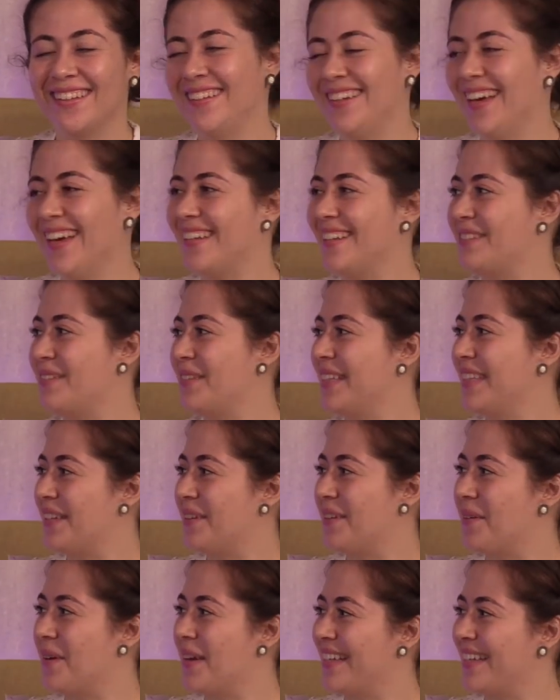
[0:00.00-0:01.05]
yeah, it's been
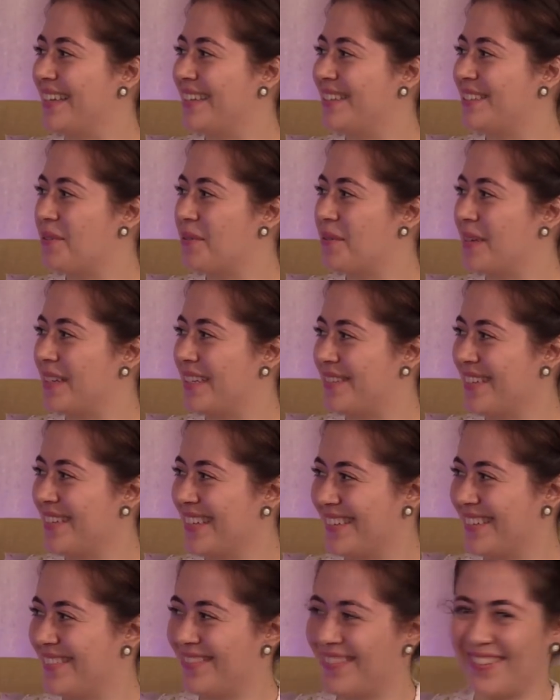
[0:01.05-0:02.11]
the way that's always
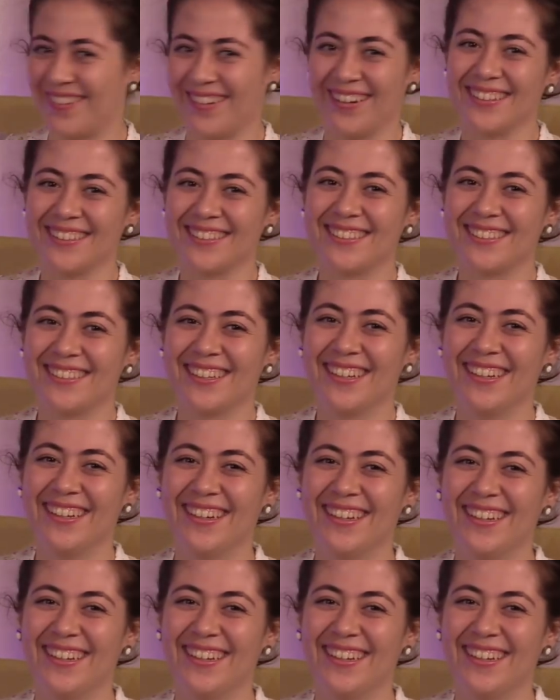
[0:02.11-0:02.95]
been mm. for us.